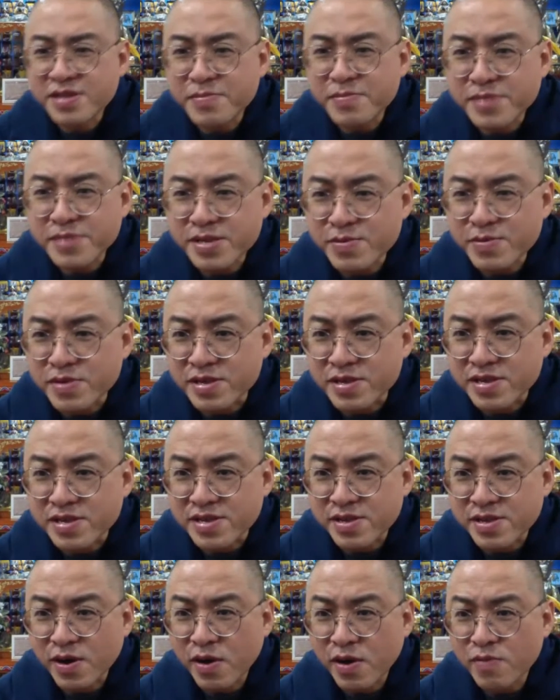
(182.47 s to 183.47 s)
Let me see what is
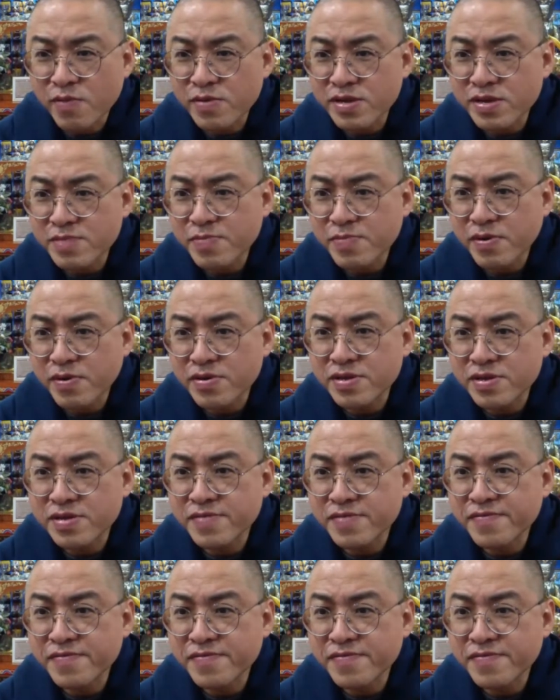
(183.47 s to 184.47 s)
this. Always
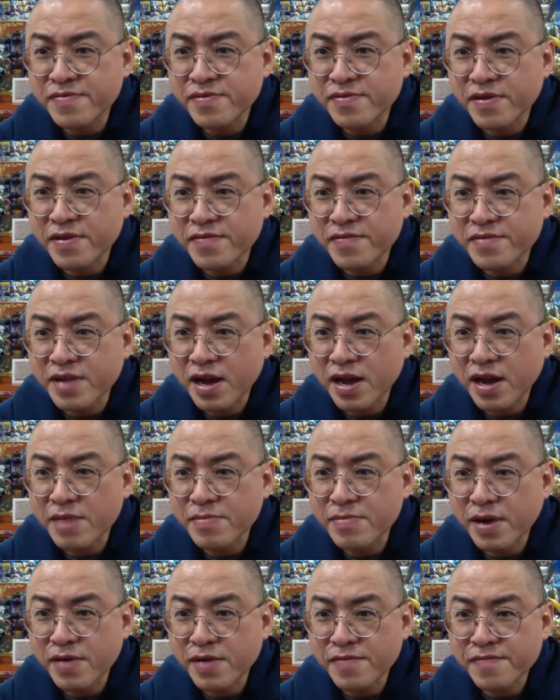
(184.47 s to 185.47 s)
positive to have time
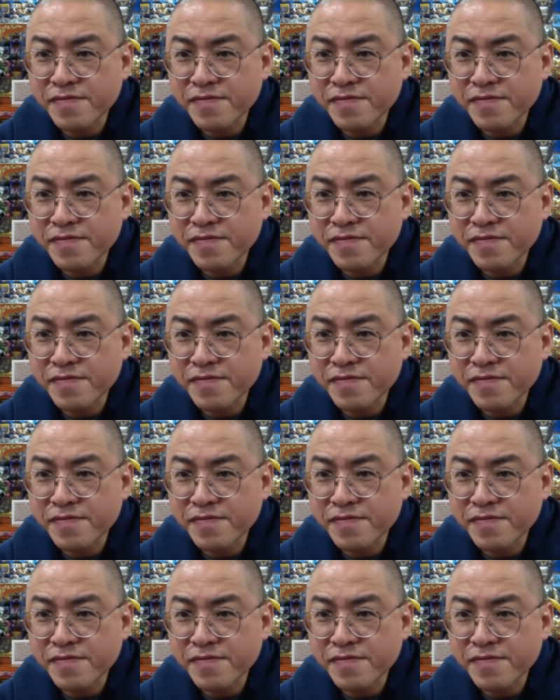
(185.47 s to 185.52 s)
out